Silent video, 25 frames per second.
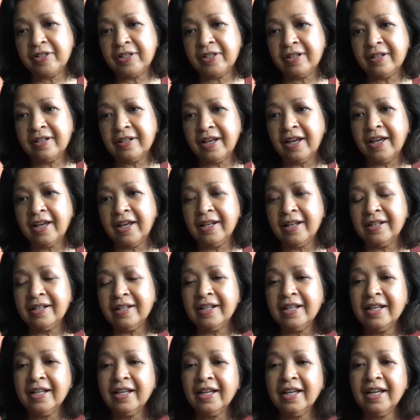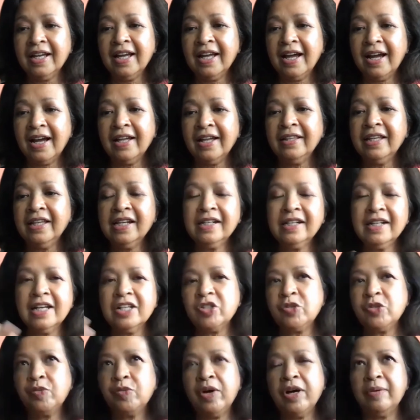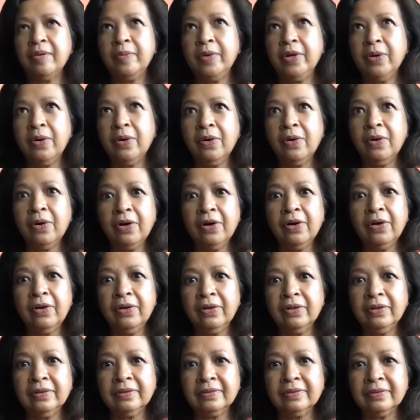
And I think that's what we're all